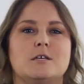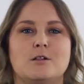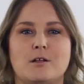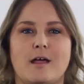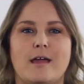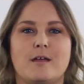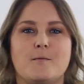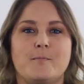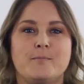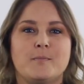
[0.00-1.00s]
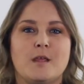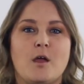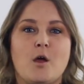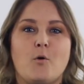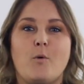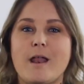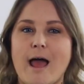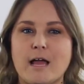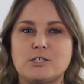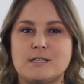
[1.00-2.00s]
to look like. What
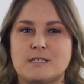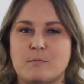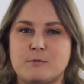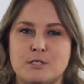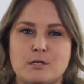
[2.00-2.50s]
action step do